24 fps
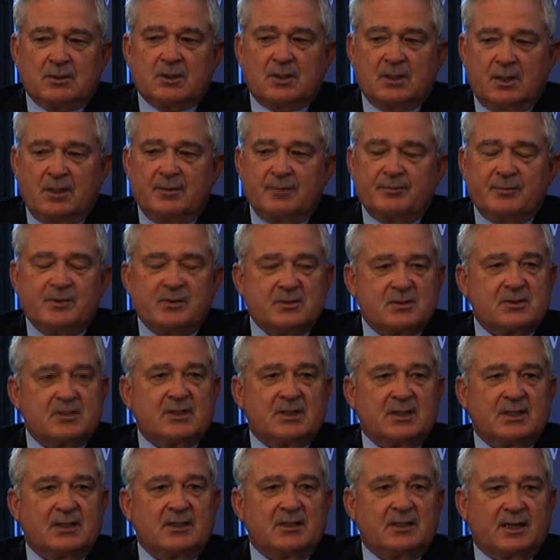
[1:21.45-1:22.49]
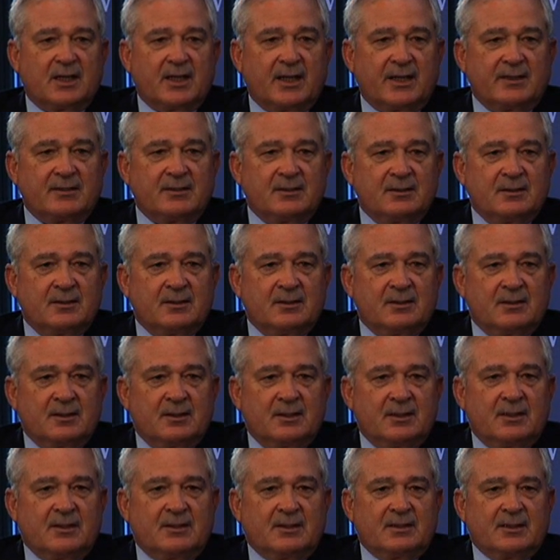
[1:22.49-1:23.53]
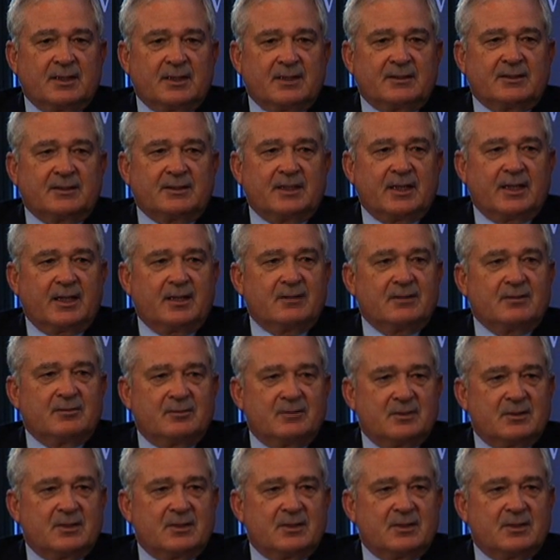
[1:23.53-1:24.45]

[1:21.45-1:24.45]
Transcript: come to see that at the end of the